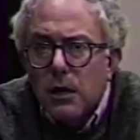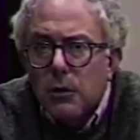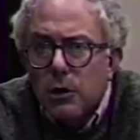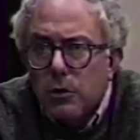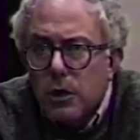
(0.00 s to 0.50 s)
They
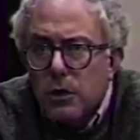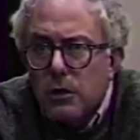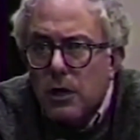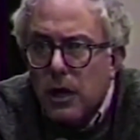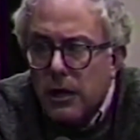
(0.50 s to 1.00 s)
were
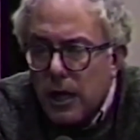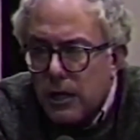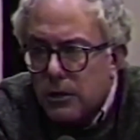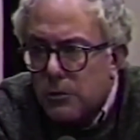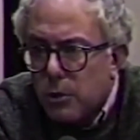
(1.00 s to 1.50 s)
critical that I had
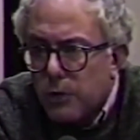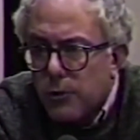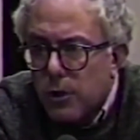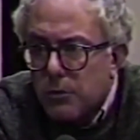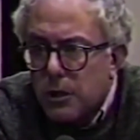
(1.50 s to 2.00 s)
asked the Board
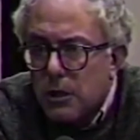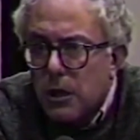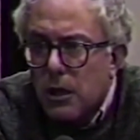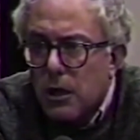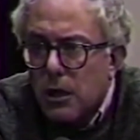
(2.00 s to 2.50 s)
of Aldermen
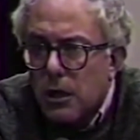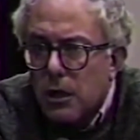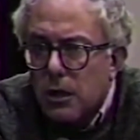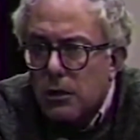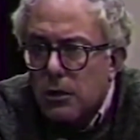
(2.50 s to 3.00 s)

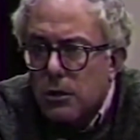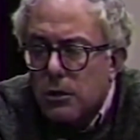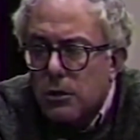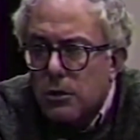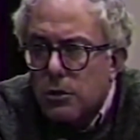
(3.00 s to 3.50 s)

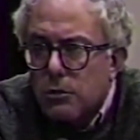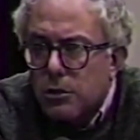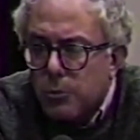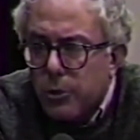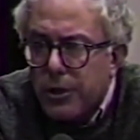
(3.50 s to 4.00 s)
to
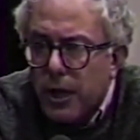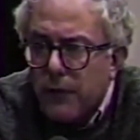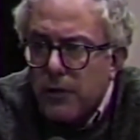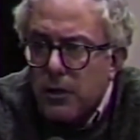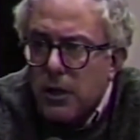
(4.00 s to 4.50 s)
support an
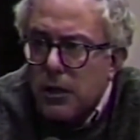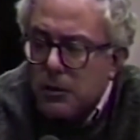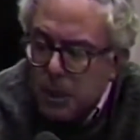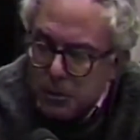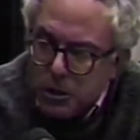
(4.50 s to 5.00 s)
effort to get
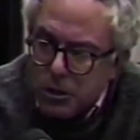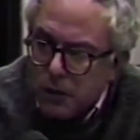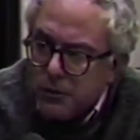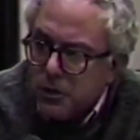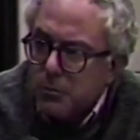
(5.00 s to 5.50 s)
the Public
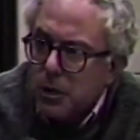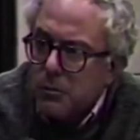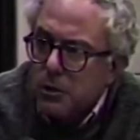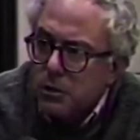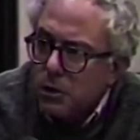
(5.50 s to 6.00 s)
Service
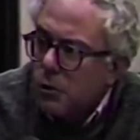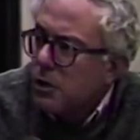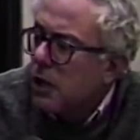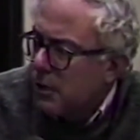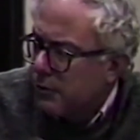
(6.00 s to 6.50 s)
Department to
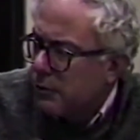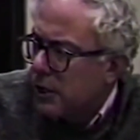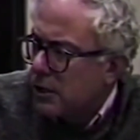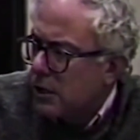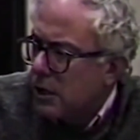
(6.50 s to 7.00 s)
lower telephone
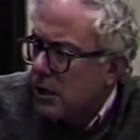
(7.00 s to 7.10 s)
rates.